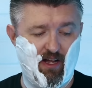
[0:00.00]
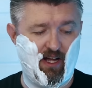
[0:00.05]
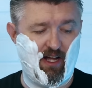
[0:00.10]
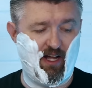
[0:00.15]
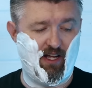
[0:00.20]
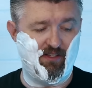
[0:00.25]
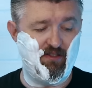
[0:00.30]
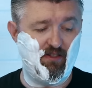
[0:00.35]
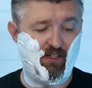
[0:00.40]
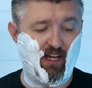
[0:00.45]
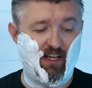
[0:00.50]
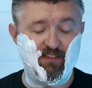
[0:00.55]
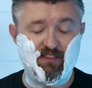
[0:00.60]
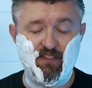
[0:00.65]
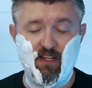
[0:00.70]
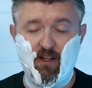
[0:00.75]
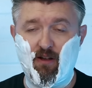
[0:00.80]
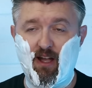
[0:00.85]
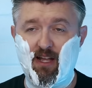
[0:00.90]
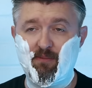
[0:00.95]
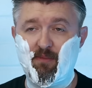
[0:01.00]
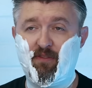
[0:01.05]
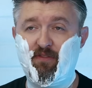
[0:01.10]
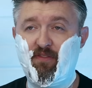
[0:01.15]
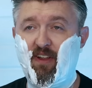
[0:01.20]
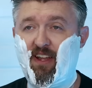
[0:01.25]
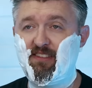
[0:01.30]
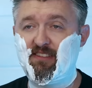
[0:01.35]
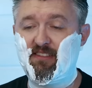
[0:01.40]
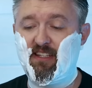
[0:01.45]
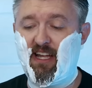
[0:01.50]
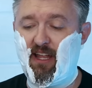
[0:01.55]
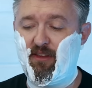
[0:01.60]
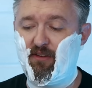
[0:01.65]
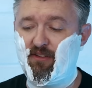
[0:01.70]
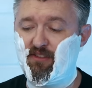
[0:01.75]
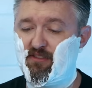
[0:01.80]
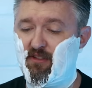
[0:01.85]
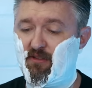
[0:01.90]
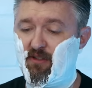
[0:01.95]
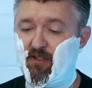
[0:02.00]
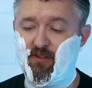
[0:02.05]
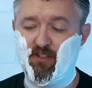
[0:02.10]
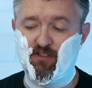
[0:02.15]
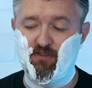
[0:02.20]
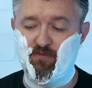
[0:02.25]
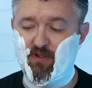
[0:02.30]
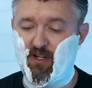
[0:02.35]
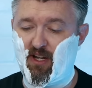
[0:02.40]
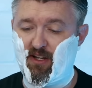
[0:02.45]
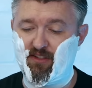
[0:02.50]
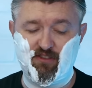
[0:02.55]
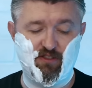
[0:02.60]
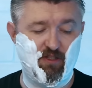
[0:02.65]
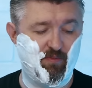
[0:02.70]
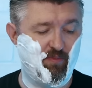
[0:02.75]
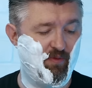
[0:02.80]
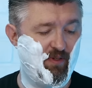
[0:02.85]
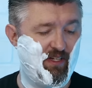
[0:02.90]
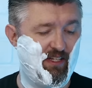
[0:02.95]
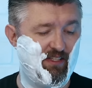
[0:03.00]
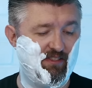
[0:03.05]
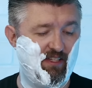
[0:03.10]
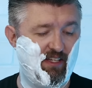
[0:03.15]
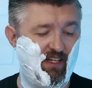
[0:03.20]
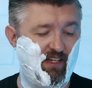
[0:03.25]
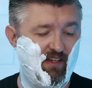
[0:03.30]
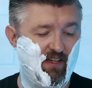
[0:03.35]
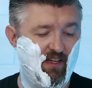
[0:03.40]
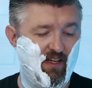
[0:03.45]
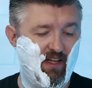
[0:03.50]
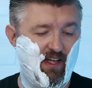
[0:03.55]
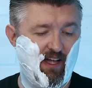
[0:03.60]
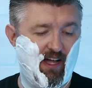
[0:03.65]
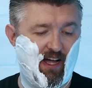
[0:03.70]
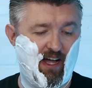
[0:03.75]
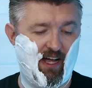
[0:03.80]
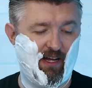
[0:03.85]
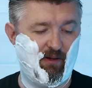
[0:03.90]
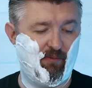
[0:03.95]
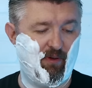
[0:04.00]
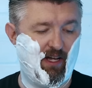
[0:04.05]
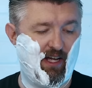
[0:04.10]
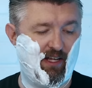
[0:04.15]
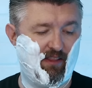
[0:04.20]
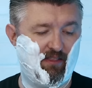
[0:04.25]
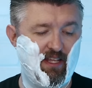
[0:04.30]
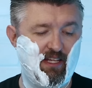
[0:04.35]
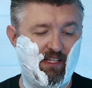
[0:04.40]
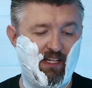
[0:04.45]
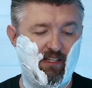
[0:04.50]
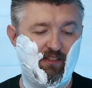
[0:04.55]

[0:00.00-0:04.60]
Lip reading: As you guys know, I'm a face lather, so it just went on super easy. I think